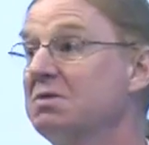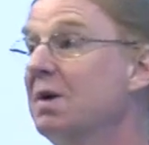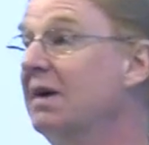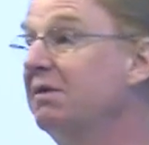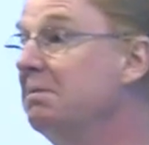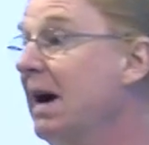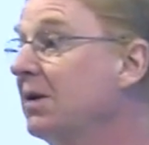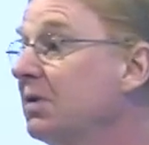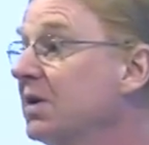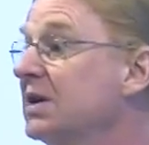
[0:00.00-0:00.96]
whatever
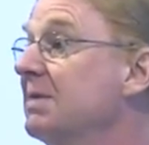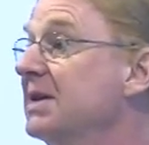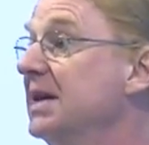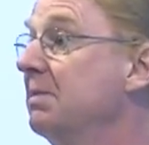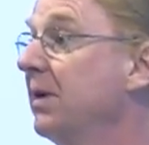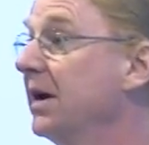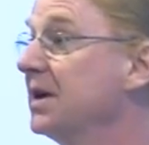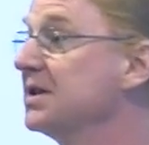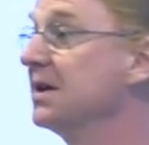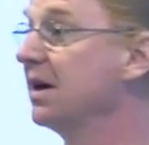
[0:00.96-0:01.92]
boundaries may separate
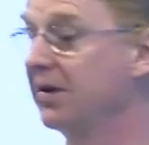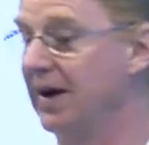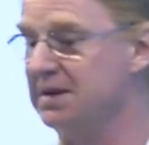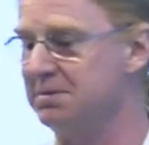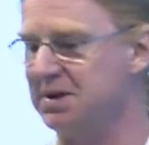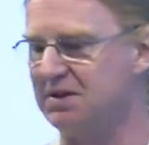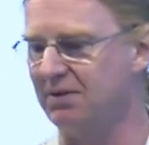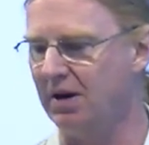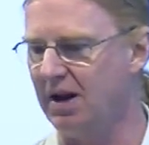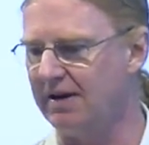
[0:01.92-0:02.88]
us in other aspects of
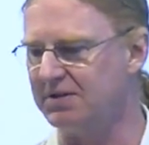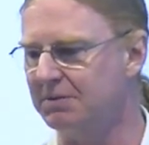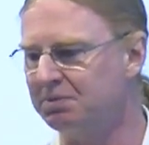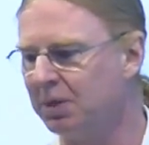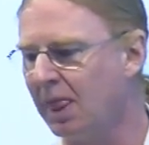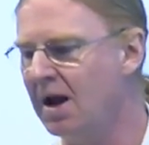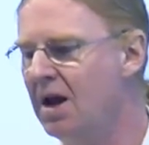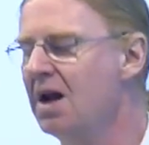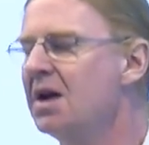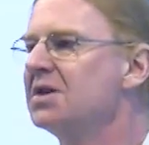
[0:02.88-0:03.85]
our lives.
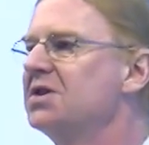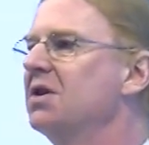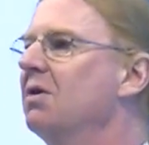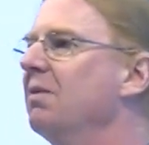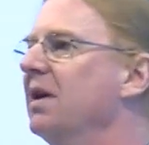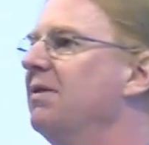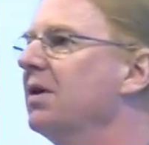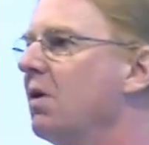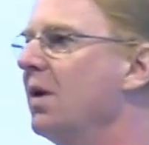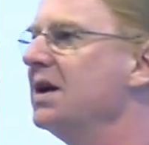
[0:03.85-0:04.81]
So if
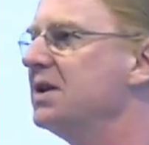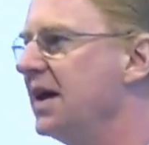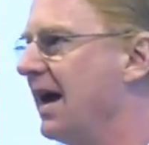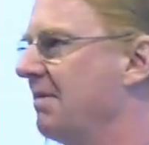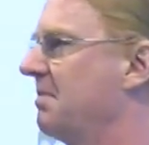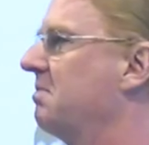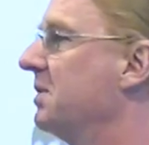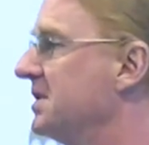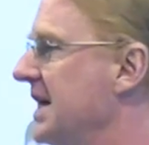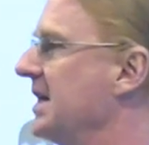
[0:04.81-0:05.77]
you're going to
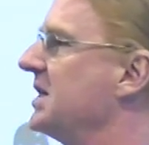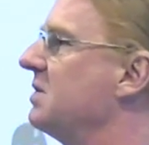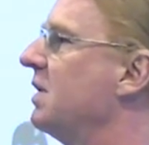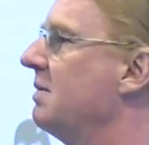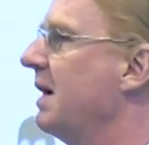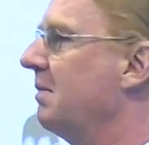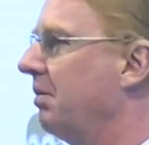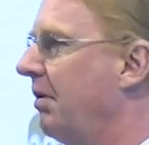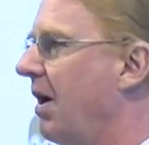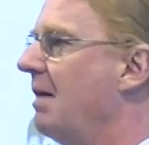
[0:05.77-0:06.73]
present us with a big
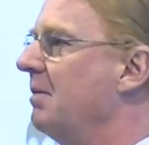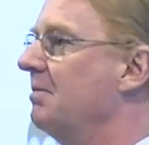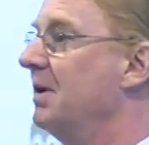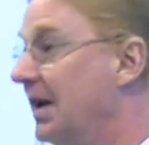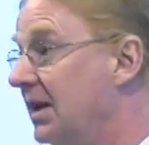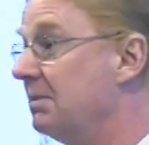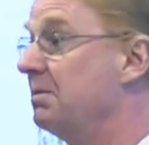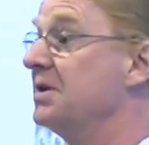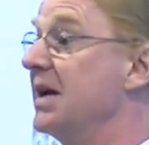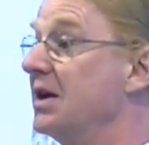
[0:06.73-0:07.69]
problem, you need to
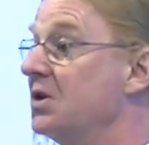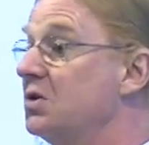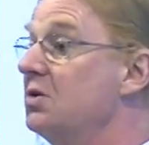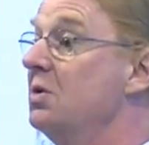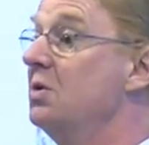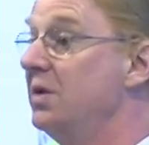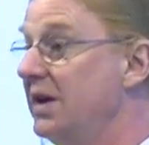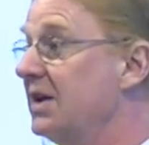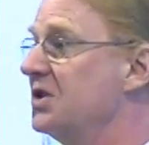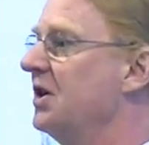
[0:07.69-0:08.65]
present it to
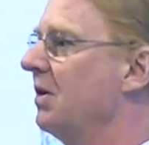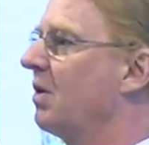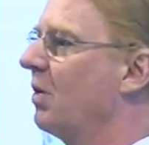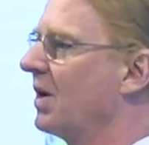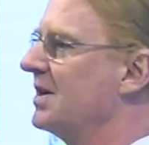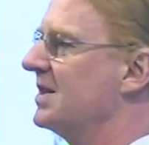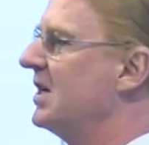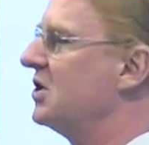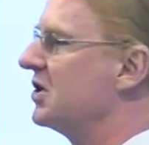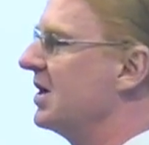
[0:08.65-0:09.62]
the engineering
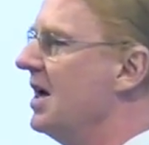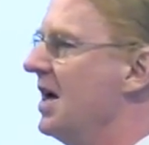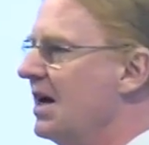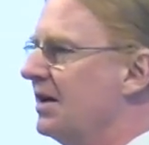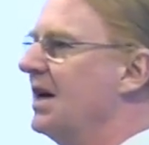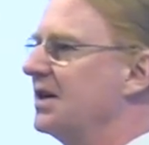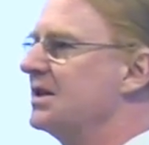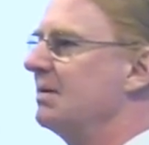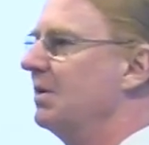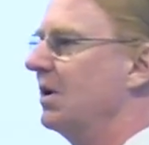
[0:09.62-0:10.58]
organization, not to
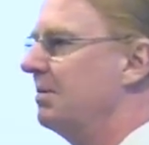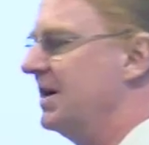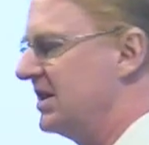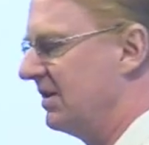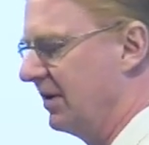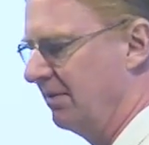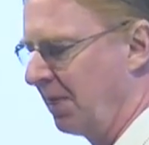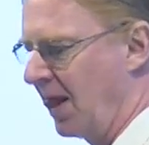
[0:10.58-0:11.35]
some little piece of it.